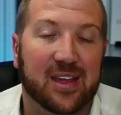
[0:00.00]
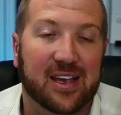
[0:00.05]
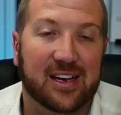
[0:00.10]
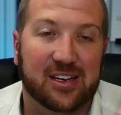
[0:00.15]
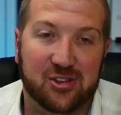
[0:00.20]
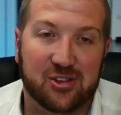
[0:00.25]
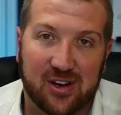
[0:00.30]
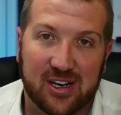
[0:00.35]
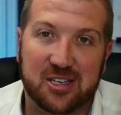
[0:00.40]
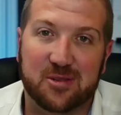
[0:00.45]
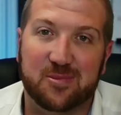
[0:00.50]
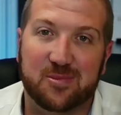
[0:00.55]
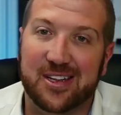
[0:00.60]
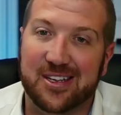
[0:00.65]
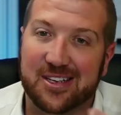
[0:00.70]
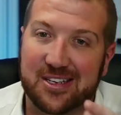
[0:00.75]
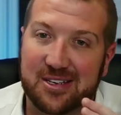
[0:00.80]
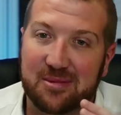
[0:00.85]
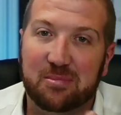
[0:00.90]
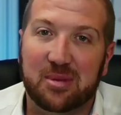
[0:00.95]
And trust me,
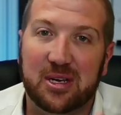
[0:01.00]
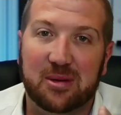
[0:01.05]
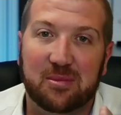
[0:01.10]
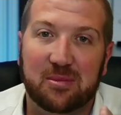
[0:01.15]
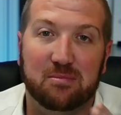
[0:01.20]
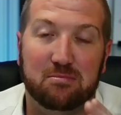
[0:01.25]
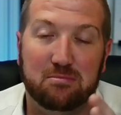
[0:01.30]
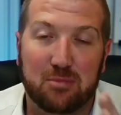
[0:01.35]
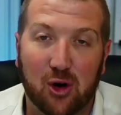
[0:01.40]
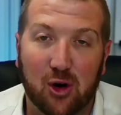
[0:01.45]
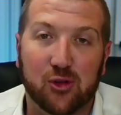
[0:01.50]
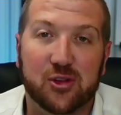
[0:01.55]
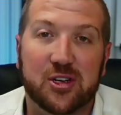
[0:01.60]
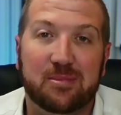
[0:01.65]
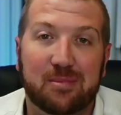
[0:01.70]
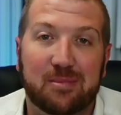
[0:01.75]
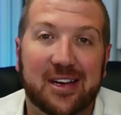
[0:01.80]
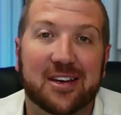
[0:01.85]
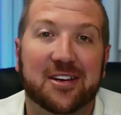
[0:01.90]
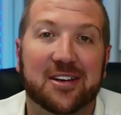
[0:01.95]
there's some big
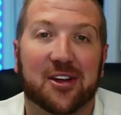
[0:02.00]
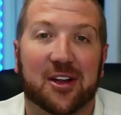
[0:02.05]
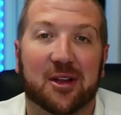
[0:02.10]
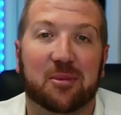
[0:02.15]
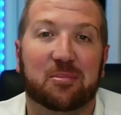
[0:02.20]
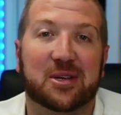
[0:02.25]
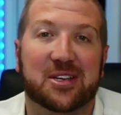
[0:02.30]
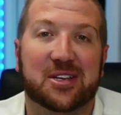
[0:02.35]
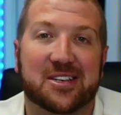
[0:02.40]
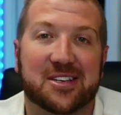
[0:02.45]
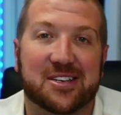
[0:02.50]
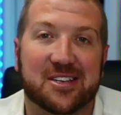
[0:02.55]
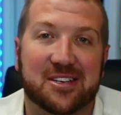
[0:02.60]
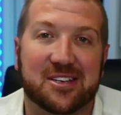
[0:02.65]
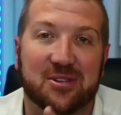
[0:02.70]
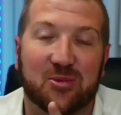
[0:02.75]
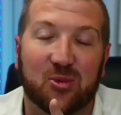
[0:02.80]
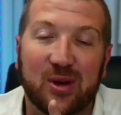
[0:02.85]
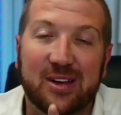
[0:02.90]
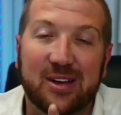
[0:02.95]
multi-million-dollar businesses
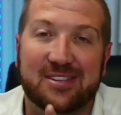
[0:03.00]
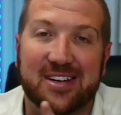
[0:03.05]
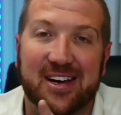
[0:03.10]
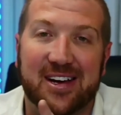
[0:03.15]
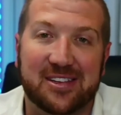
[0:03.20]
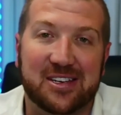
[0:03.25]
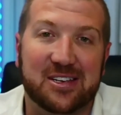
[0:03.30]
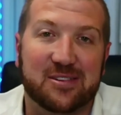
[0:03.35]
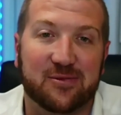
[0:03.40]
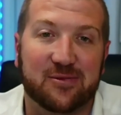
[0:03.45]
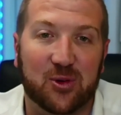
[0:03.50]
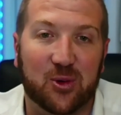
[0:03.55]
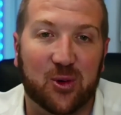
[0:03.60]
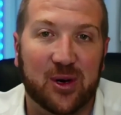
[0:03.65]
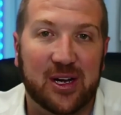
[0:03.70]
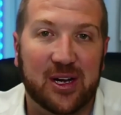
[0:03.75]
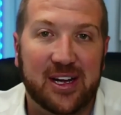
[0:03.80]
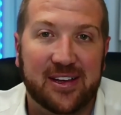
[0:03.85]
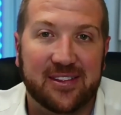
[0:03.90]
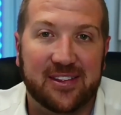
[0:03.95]
that we've done this for
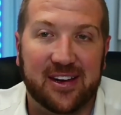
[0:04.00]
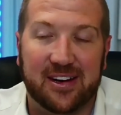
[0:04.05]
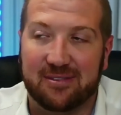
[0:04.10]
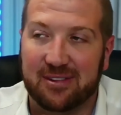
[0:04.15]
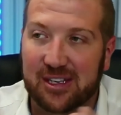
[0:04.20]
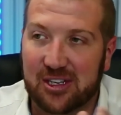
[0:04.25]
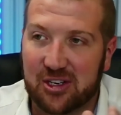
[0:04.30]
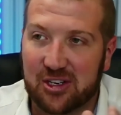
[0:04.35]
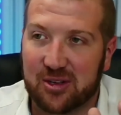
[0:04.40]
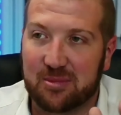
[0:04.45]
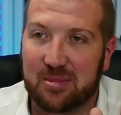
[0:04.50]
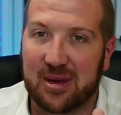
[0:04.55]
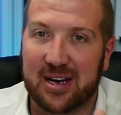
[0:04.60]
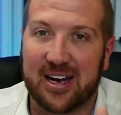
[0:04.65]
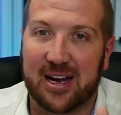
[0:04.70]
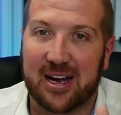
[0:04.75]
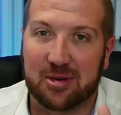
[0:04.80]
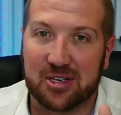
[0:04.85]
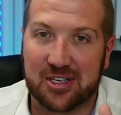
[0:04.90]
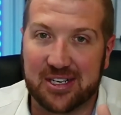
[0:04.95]
that have literally been
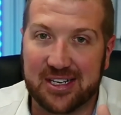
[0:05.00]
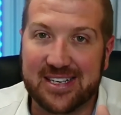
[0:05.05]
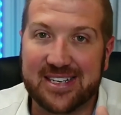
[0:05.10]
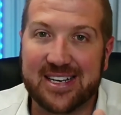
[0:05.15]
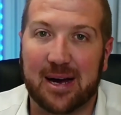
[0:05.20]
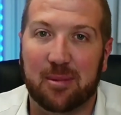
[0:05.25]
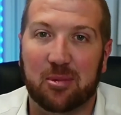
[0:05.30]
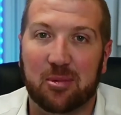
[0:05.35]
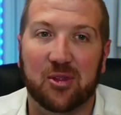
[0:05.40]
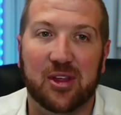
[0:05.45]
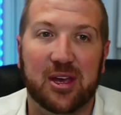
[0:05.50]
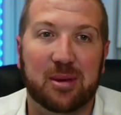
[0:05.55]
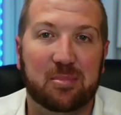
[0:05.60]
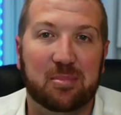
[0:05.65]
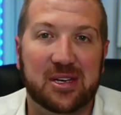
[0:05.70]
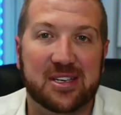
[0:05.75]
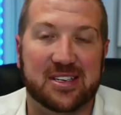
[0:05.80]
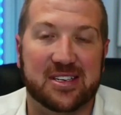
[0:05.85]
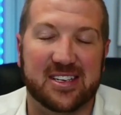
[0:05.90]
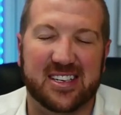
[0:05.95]
able to double their
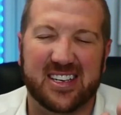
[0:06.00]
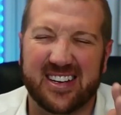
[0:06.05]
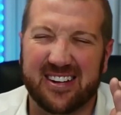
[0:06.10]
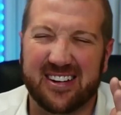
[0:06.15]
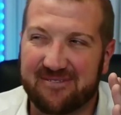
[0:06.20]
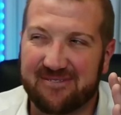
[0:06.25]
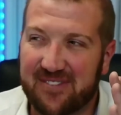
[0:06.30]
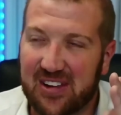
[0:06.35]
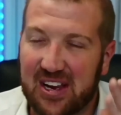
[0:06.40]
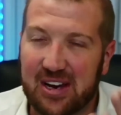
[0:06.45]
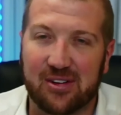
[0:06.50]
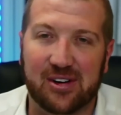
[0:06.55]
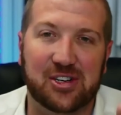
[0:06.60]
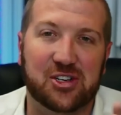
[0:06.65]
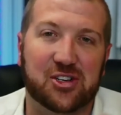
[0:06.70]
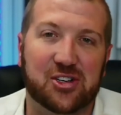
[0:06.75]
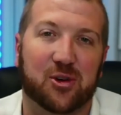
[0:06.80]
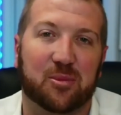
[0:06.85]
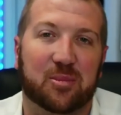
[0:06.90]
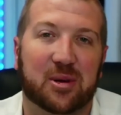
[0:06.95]
business in a very
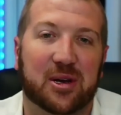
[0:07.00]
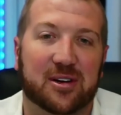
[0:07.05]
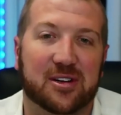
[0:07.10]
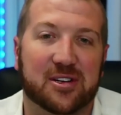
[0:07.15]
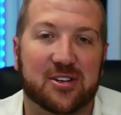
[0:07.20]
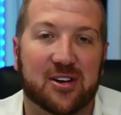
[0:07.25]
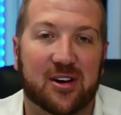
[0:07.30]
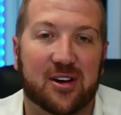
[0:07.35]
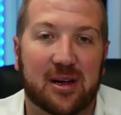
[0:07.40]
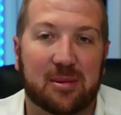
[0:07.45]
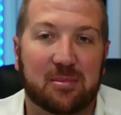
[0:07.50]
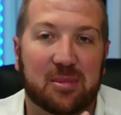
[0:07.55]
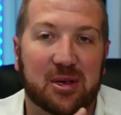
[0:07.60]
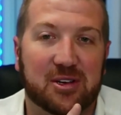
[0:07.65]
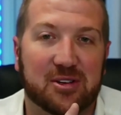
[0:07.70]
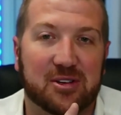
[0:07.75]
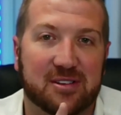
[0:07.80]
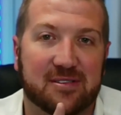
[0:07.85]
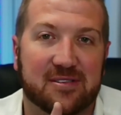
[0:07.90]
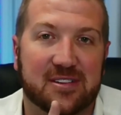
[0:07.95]
short period of time
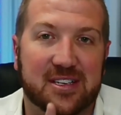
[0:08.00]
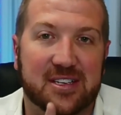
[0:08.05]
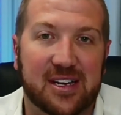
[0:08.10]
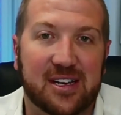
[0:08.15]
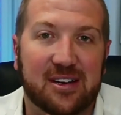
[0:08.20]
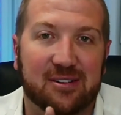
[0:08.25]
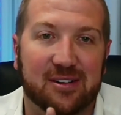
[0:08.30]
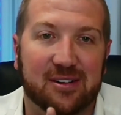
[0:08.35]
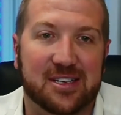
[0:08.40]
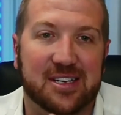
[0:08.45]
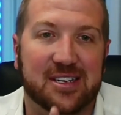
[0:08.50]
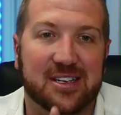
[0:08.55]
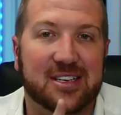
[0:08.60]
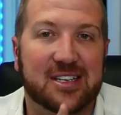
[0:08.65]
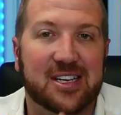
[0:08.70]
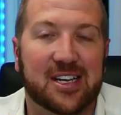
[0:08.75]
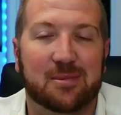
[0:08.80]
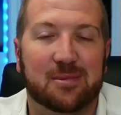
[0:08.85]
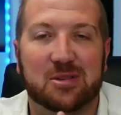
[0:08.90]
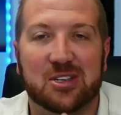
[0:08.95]
because of secrets and
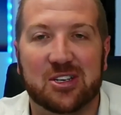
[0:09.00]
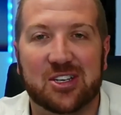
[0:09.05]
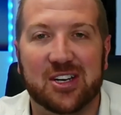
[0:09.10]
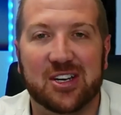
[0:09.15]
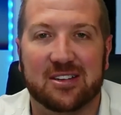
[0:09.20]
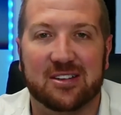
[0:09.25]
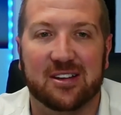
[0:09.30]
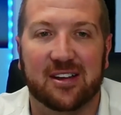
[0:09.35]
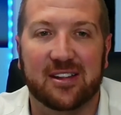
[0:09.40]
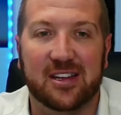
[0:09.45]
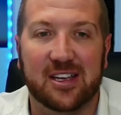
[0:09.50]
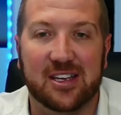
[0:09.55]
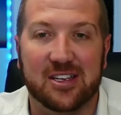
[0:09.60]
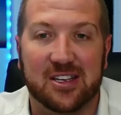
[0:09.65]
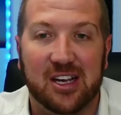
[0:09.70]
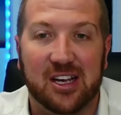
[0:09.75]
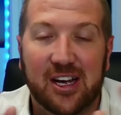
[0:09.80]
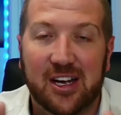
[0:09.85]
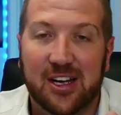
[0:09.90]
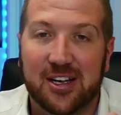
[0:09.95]
tips just like this.
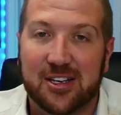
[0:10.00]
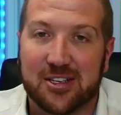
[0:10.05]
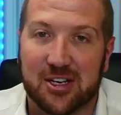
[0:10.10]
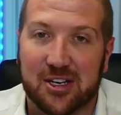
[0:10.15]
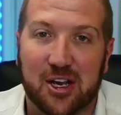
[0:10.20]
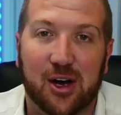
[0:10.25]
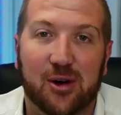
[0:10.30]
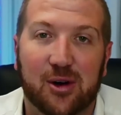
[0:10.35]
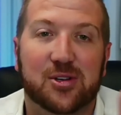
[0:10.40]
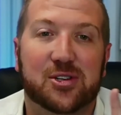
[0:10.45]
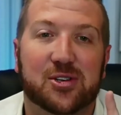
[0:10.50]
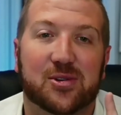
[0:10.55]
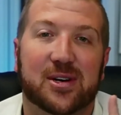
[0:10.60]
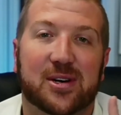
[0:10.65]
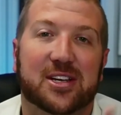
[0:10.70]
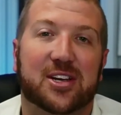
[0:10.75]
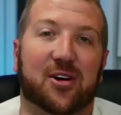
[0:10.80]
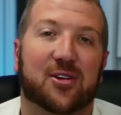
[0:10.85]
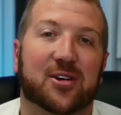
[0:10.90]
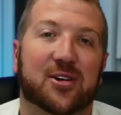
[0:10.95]
So go and do
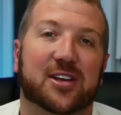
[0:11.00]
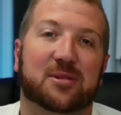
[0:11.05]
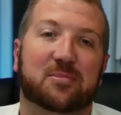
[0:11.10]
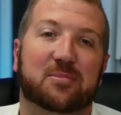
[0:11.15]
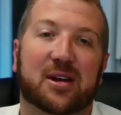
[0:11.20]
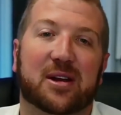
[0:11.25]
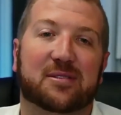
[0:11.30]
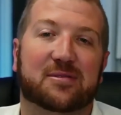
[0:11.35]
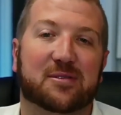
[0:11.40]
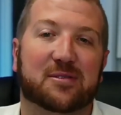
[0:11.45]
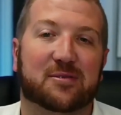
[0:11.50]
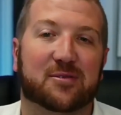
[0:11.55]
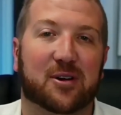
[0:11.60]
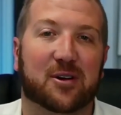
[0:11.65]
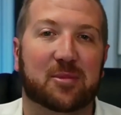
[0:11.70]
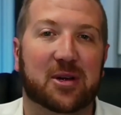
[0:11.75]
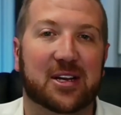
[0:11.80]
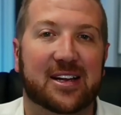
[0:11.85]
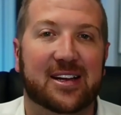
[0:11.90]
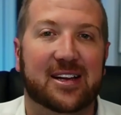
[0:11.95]
it. Go and get the benefit
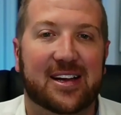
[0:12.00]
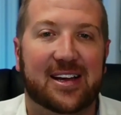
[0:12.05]
from it.